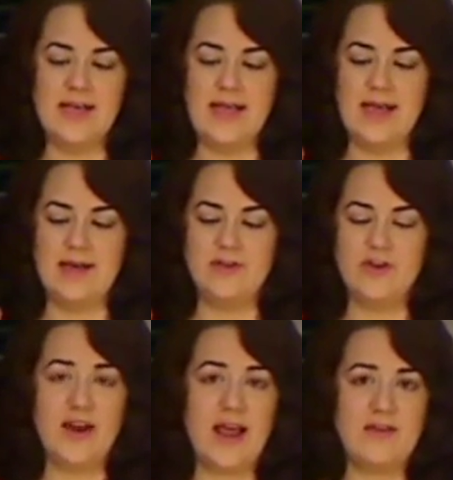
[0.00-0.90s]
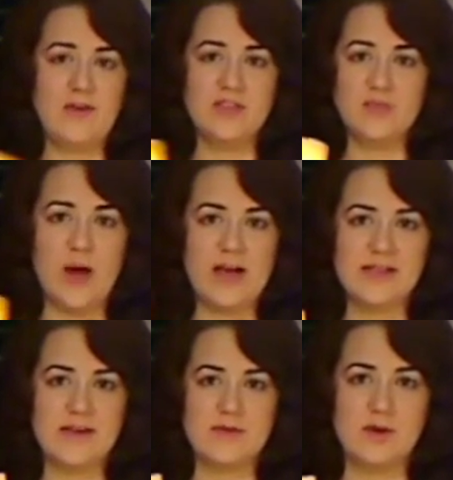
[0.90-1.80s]
and you're going to have all this
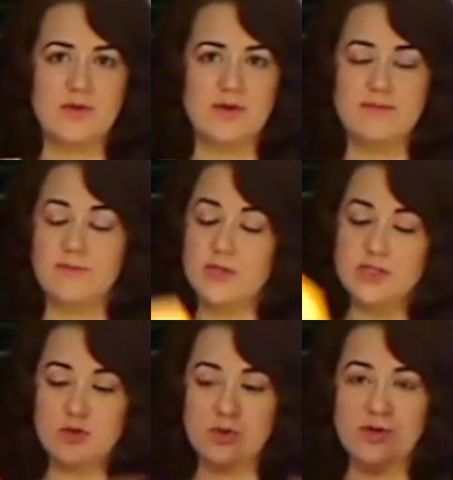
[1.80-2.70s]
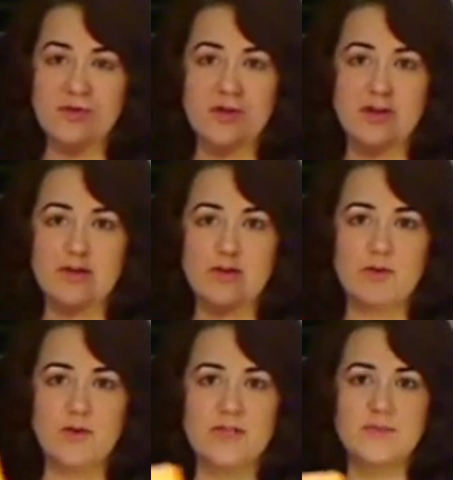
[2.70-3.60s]
wax left over, which is cool if you're
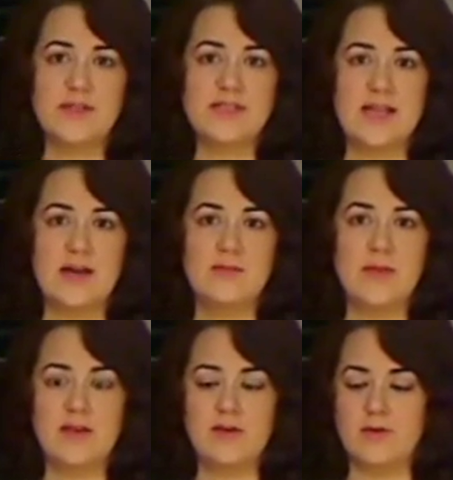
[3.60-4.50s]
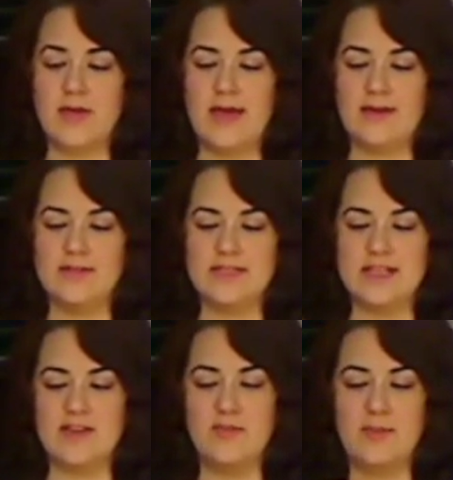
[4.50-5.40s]
going to melt it down and make your own candles and
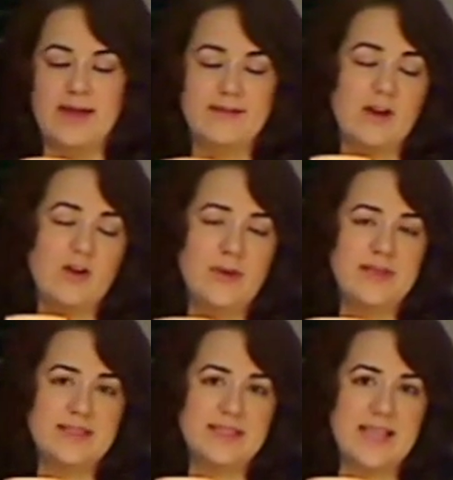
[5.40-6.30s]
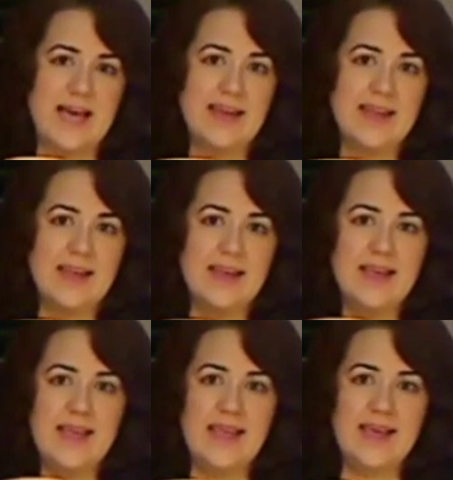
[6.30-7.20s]
stuff, but not everybody's into that.
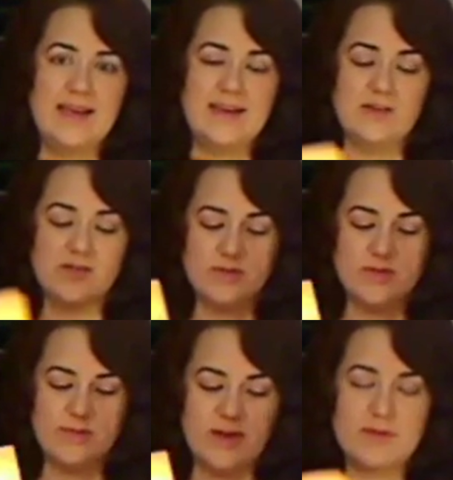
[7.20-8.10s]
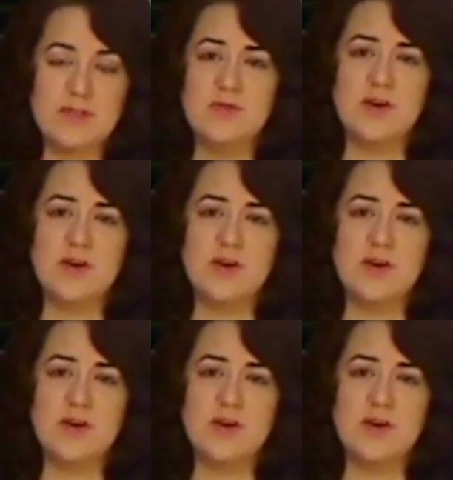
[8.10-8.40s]
And also sometimes you've